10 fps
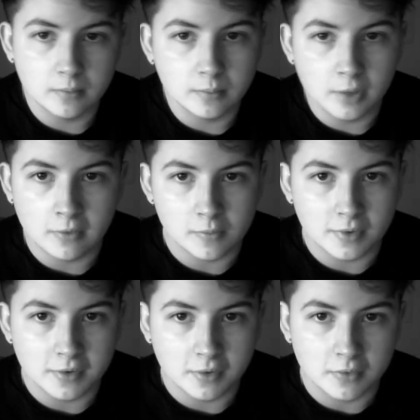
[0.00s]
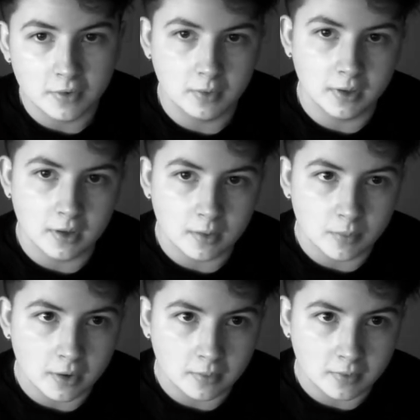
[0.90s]
proud of myself for doing it, and I'm
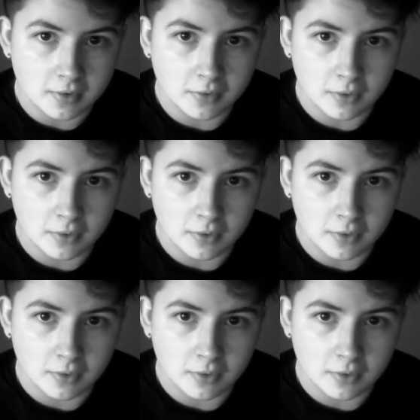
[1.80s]
proud of myself for